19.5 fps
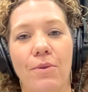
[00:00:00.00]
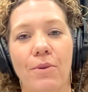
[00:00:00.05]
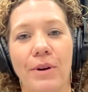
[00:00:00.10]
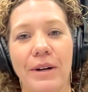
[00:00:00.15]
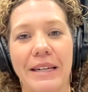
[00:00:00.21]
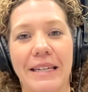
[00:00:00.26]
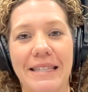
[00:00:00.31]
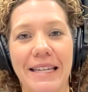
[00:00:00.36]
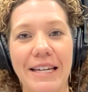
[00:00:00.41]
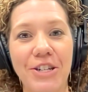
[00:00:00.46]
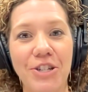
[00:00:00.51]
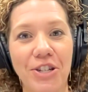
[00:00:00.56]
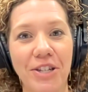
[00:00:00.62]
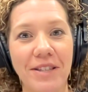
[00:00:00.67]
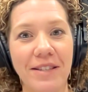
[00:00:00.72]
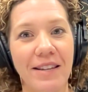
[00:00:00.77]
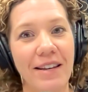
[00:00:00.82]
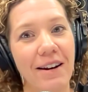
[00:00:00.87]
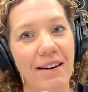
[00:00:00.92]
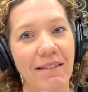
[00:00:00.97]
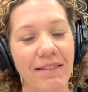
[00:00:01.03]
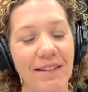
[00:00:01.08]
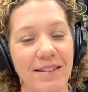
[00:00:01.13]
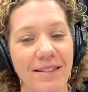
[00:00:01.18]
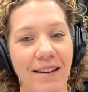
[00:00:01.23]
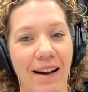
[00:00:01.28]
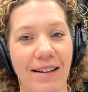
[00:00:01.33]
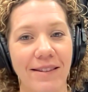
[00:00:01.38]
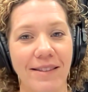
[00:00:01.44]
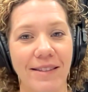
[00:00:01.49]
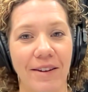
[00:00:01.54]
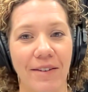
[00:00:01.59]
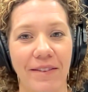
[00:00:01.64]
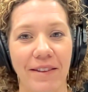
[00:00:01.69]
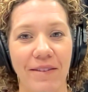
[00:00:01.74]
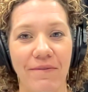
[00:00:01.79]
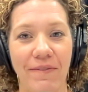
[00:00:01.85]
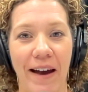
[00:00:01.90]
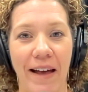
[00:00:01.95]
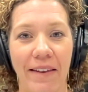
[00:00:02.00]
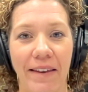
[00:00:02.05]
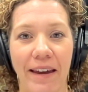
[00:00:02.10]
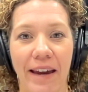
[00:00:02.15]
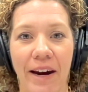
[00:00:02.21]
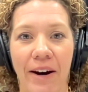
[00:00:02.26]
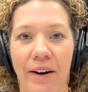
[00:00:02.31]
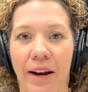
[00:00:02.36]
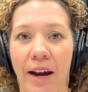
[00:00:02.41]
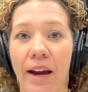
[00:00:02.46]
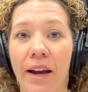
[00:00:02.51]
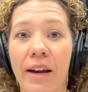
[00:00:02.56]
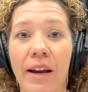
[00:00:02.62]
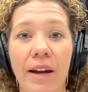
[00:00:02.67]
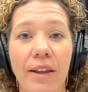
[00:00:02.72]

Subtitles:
organizations here in the Scottsdale and the Valley area.